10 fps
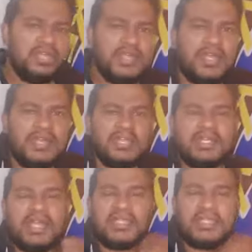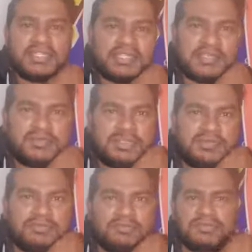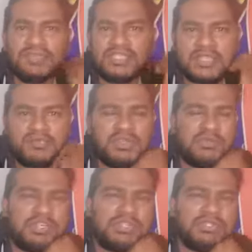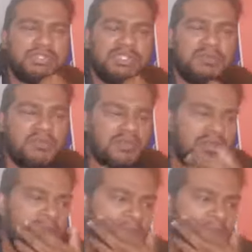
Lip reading: Yeah, I think that's something we need to think about.